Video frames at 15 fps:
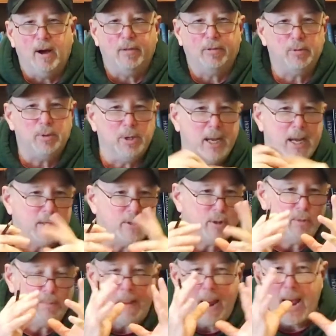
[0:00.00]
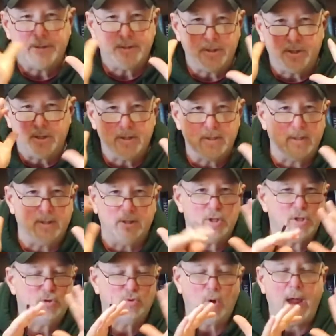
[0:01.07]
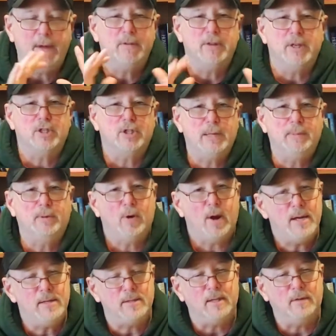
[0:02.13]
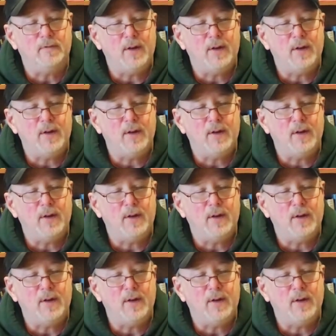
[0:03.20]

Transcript: all through the nasal passages and just driving the sheep crazy.